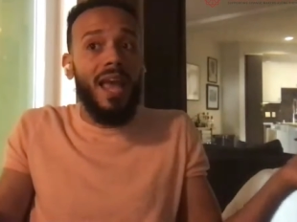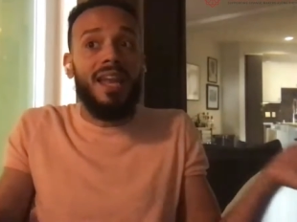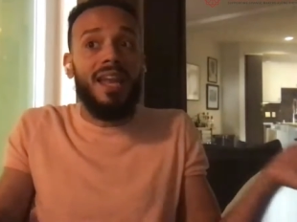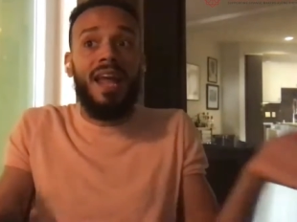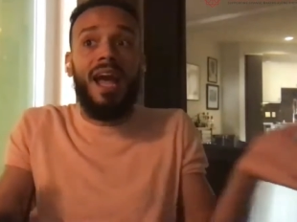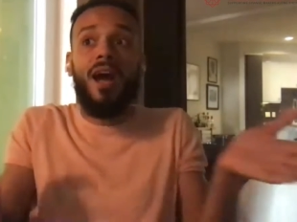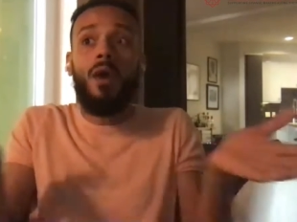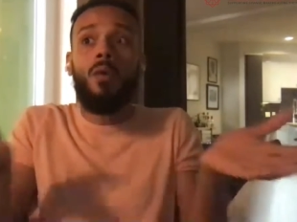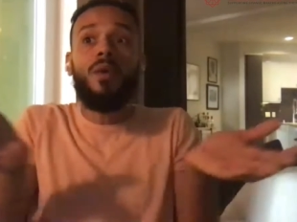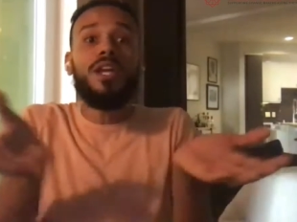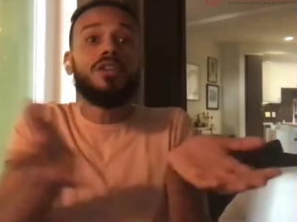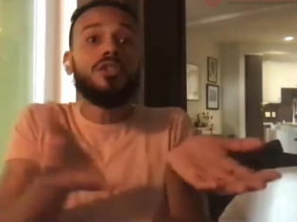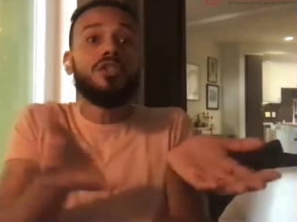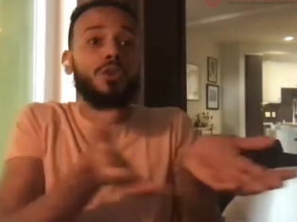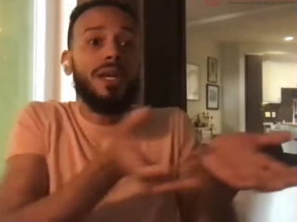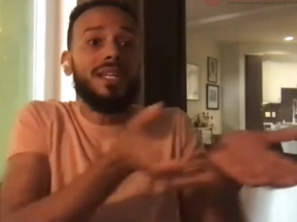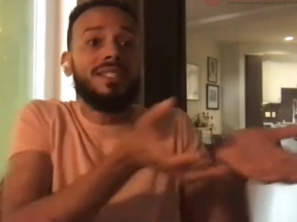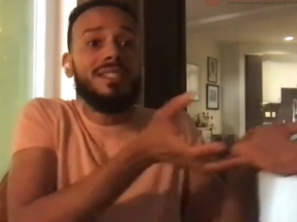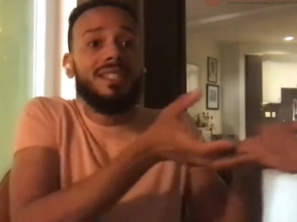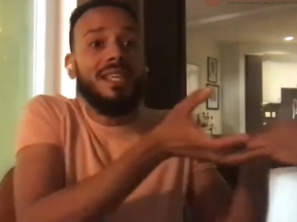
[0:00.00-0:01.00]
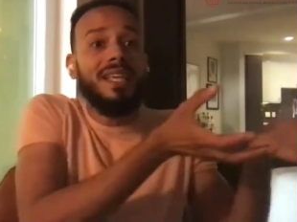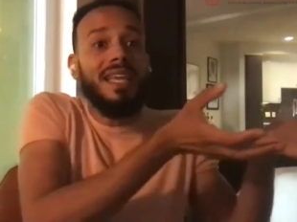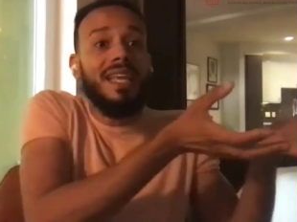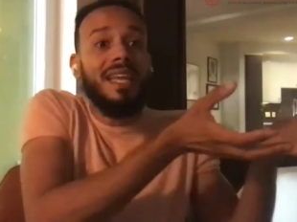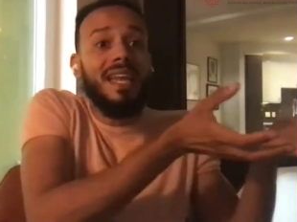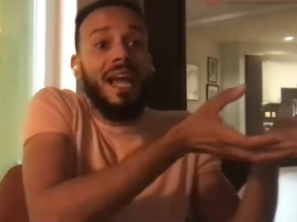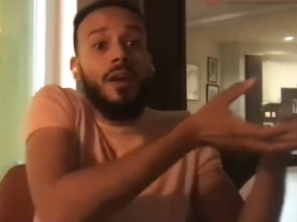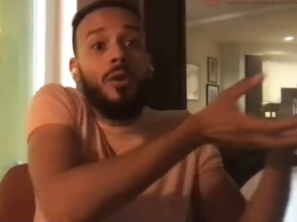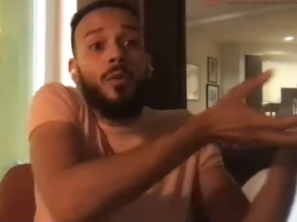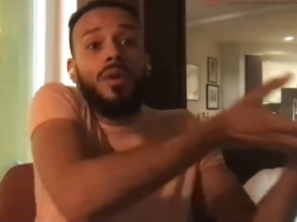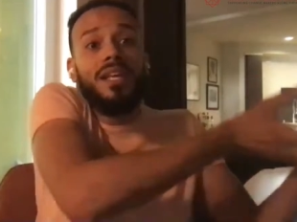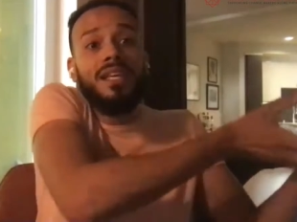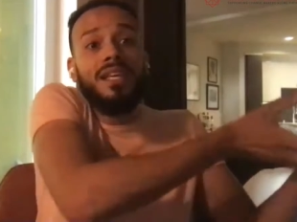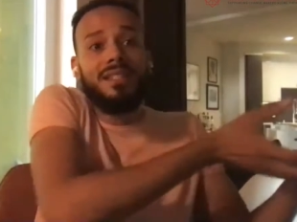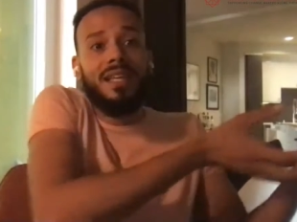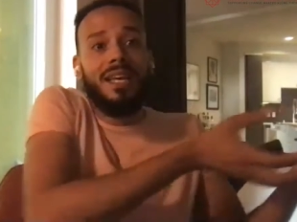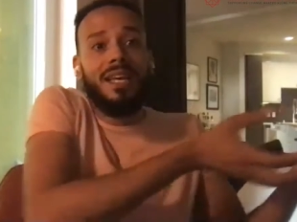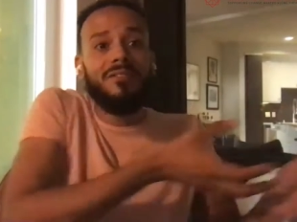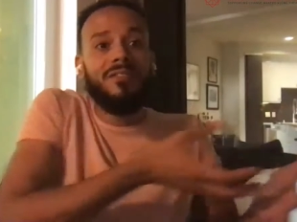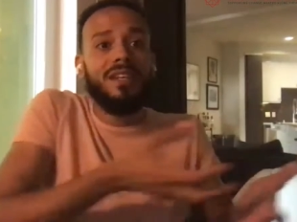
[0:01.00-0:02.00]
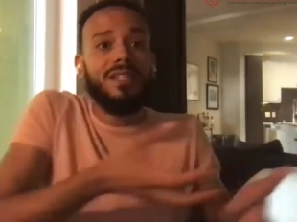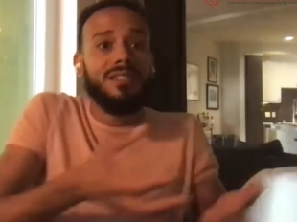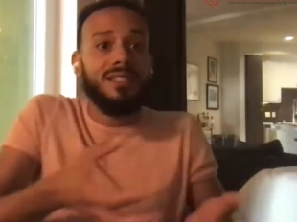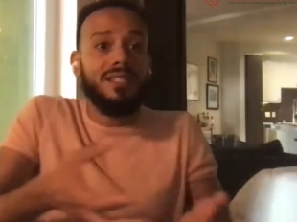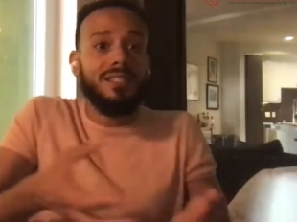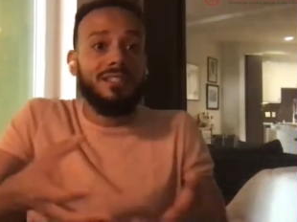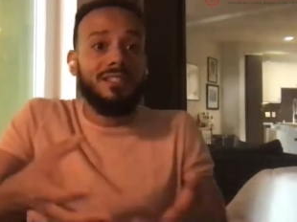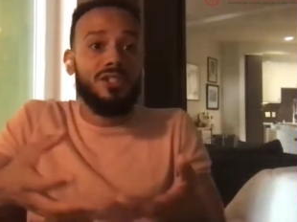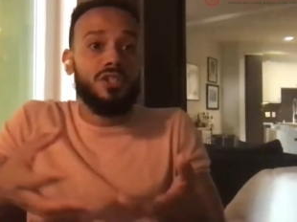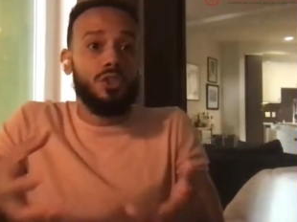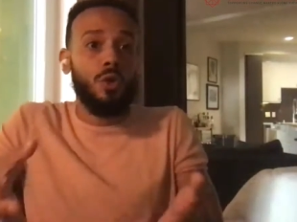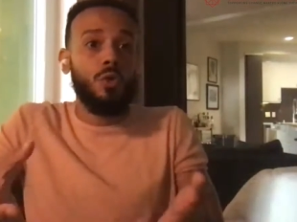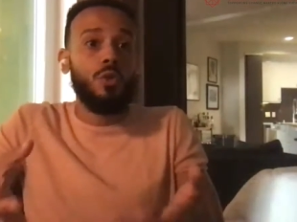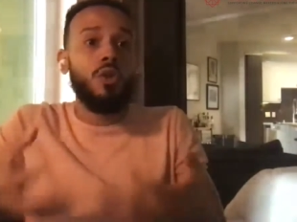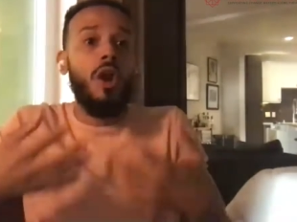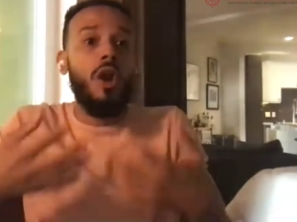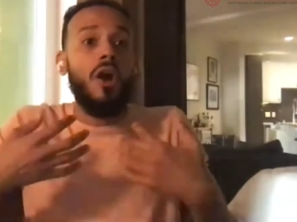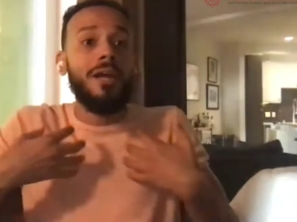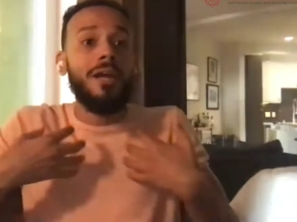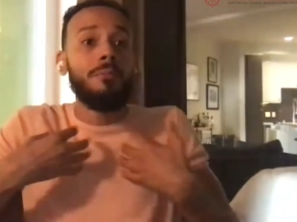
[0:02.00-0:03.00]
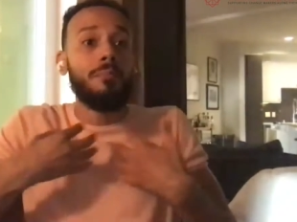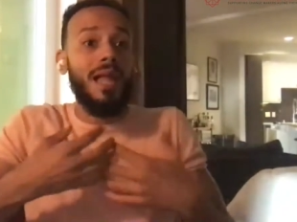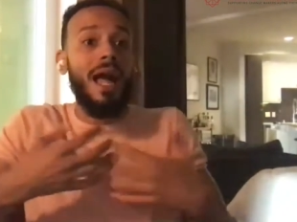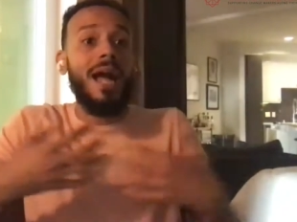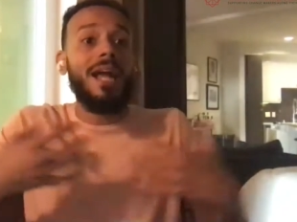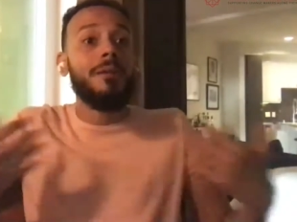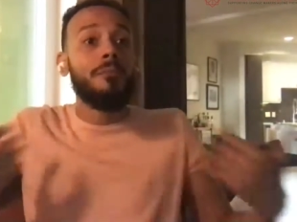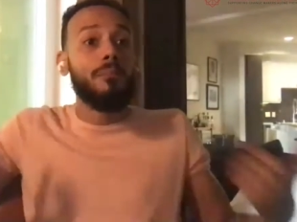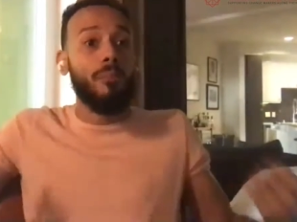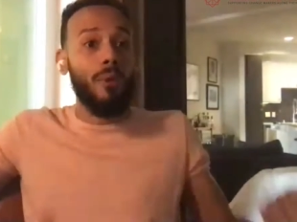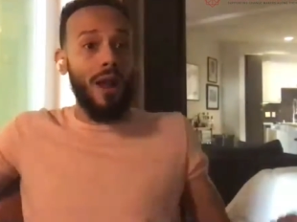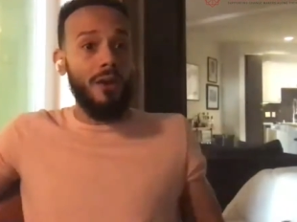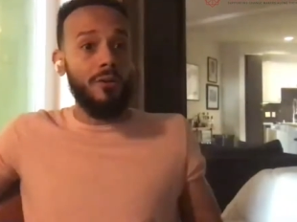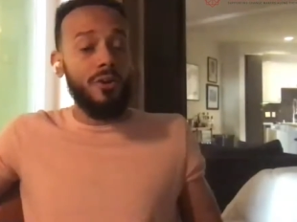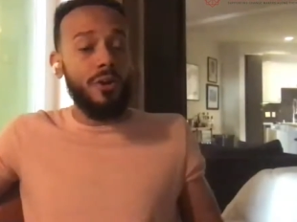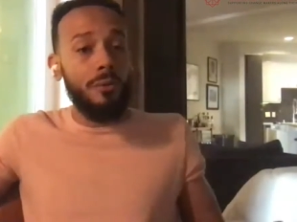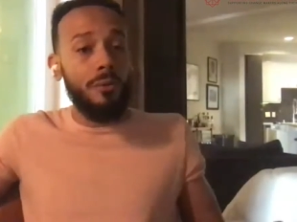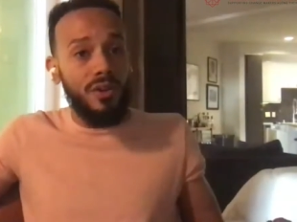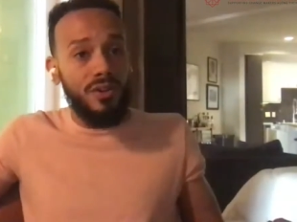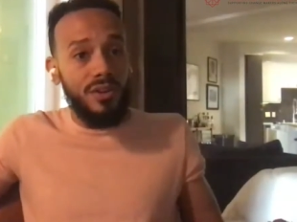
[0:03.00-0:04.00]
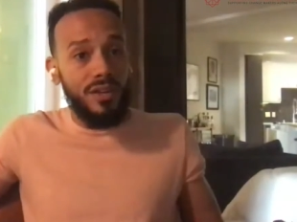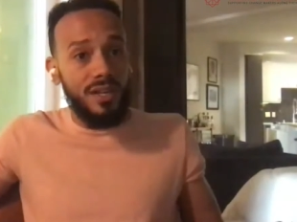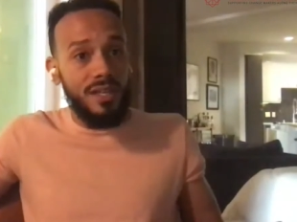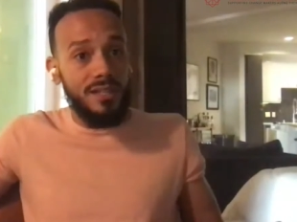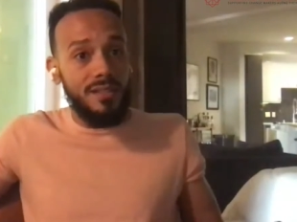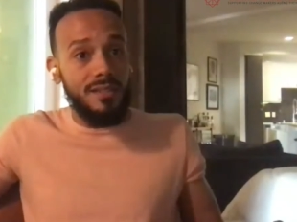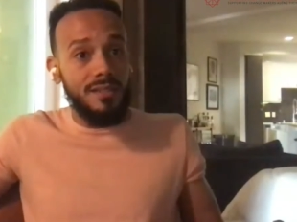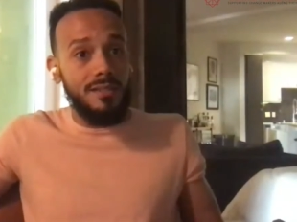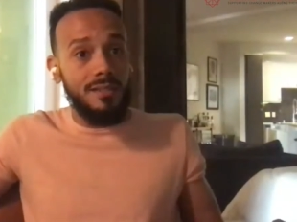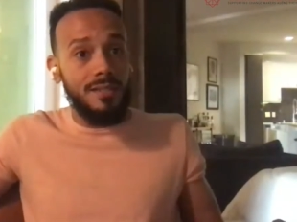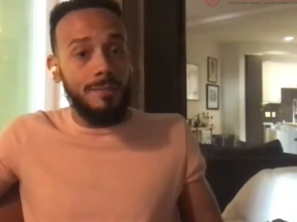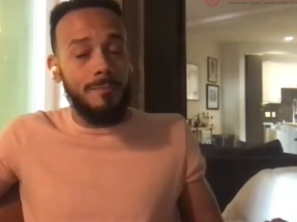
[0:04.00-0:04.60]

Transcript: and how we address the inequities that have existed so long in Black and Brown communities,